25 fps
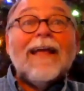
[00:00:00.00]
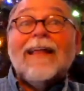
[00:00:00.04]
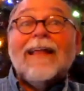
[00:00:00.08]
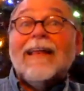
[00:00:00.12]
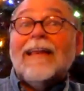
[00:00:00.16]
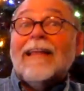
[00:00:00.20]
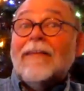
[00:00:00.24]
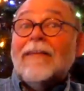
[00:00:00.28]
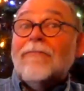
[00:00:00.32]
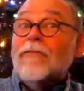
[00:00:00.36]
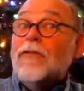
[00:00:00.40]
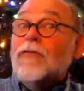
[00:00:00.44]
And
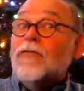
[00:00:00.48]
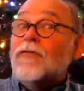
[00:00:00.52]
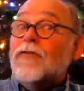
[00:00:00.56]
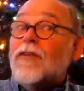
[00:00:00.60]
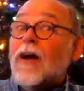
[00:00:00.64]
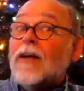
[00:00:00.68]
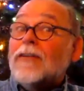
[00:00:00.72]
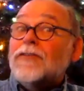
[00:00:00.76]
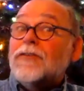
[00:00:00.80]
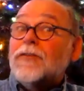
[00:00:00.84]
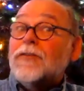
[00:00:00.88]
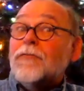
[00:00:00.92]
if you've
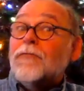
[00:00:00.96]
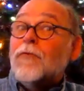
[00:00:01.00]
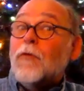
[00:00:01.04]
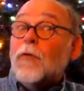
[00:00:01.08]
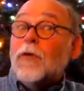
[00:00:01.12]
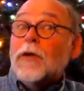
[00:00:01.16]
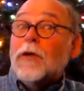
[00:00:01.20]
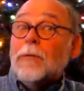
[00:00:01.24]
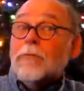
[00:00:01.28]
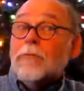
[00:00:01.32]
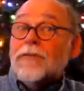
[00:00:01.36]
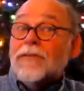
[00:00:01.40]
got your
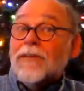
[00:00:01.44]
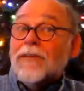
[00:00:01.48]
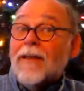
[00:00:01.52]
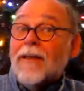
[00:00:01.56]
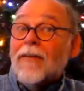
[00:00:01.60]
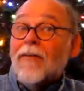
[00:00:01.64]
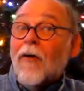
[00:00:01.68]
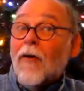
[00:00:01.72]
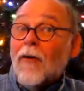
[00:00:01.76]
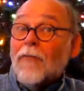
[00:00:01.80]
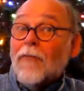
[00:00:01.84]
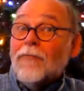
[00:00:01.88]

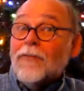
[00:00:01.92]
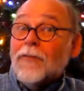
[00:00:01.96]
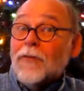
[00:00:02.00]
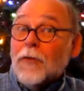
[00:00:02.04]
40% off